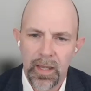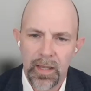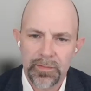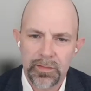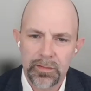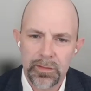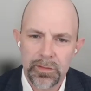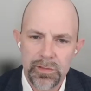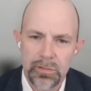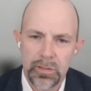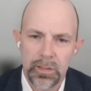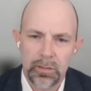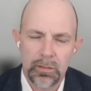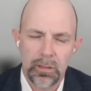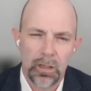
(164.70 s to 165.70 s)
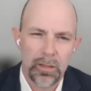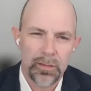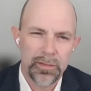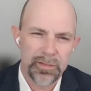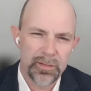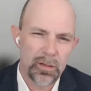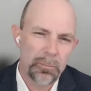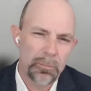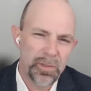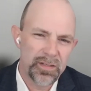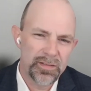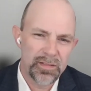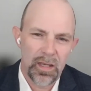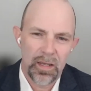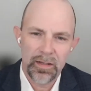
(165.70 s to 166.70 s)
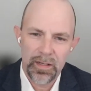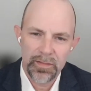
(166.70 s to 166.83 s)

gas industry. Uh, this company is not